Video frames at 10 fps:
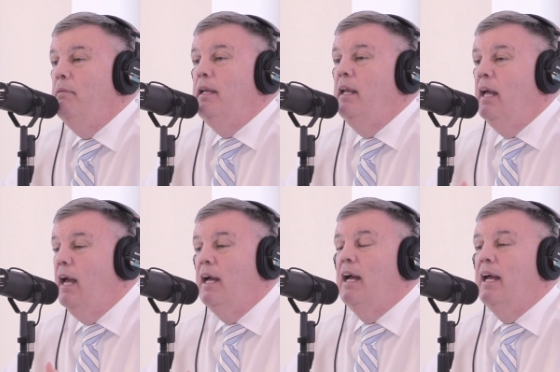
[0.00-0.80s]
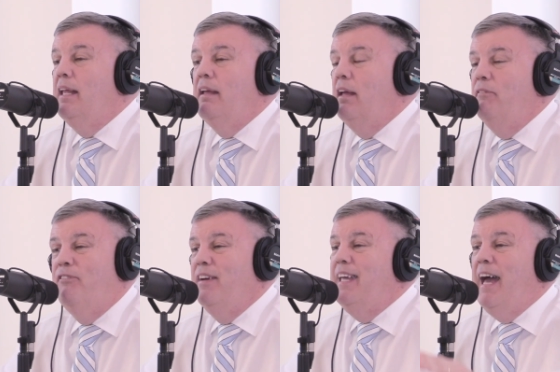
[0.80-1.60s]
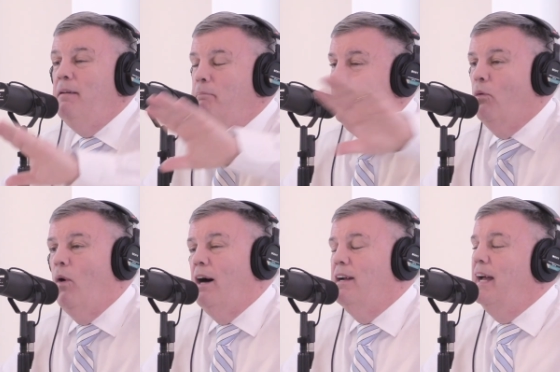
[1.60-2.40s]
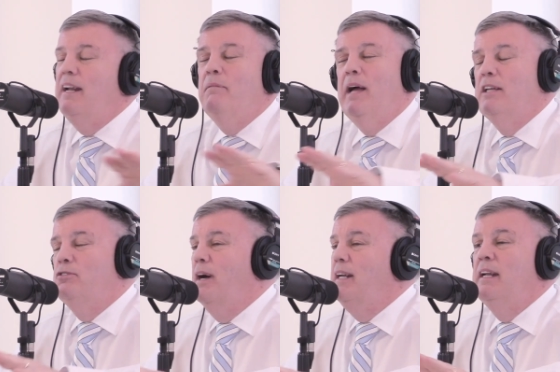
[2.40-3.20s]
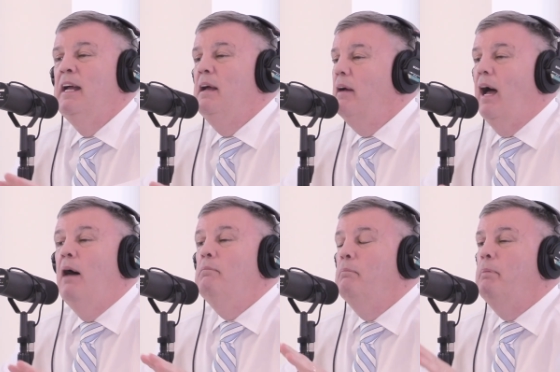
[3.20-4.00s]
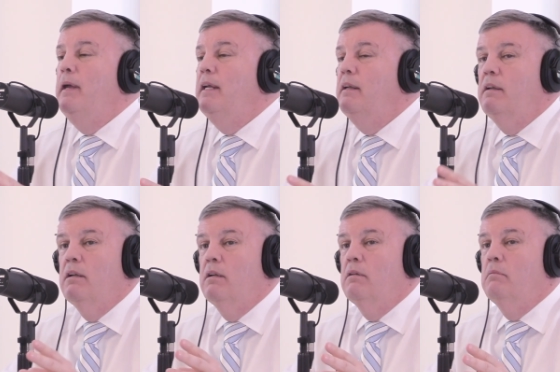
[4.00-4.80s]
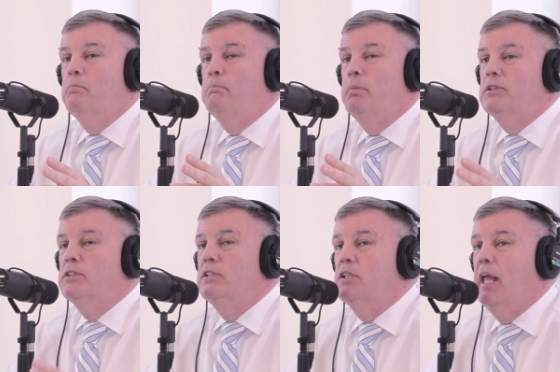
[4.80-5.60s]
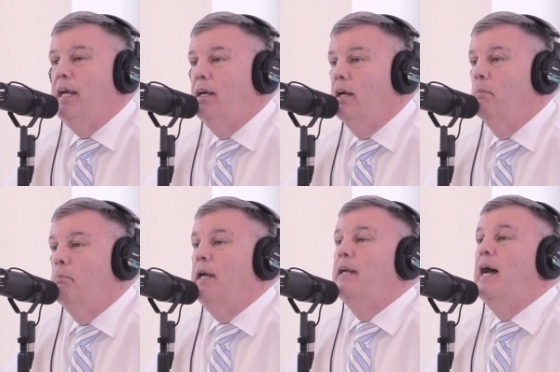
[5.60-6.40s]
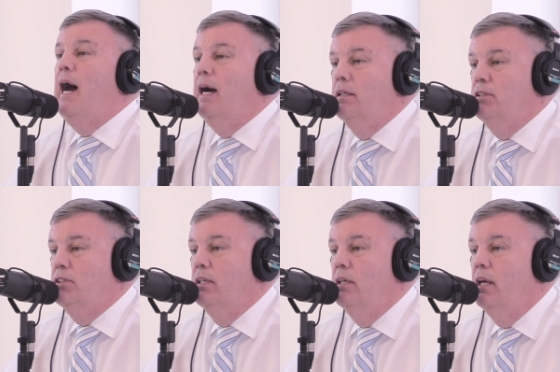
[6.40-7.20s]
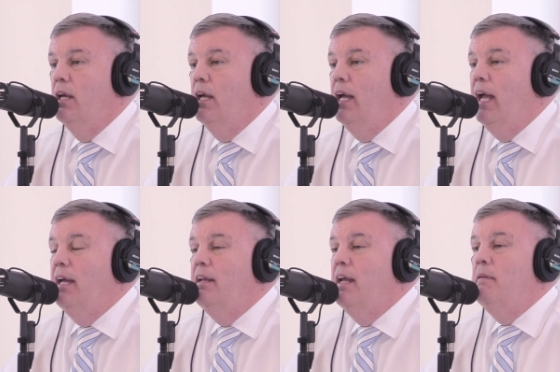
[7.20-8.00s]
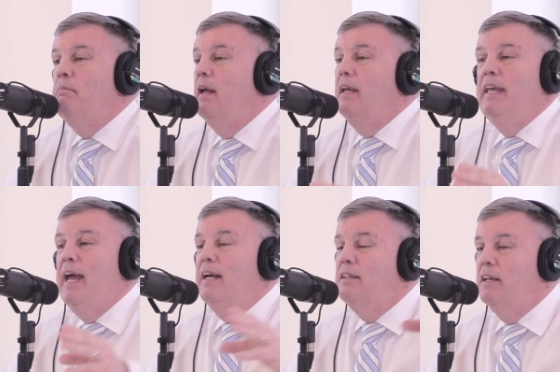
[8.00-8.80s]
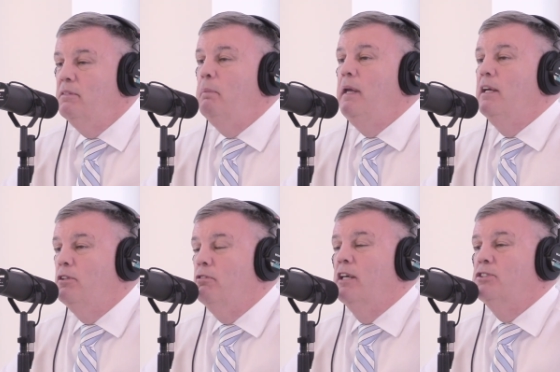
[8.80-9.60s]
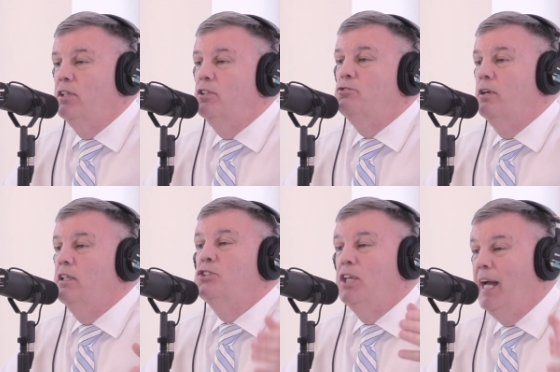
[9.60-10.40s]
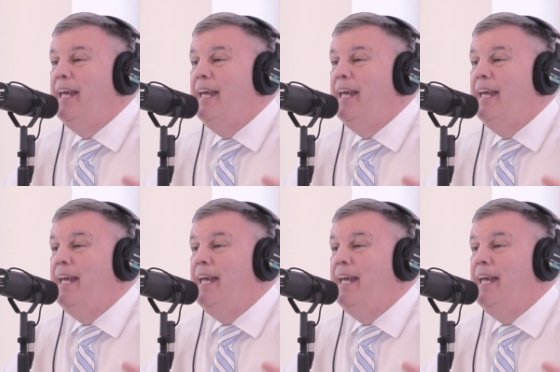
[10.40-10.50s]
I mean, forget about Wilder. And I'm not trying to, I'm being businesslike. I'm being honest. It'd be interesting, a trilogy.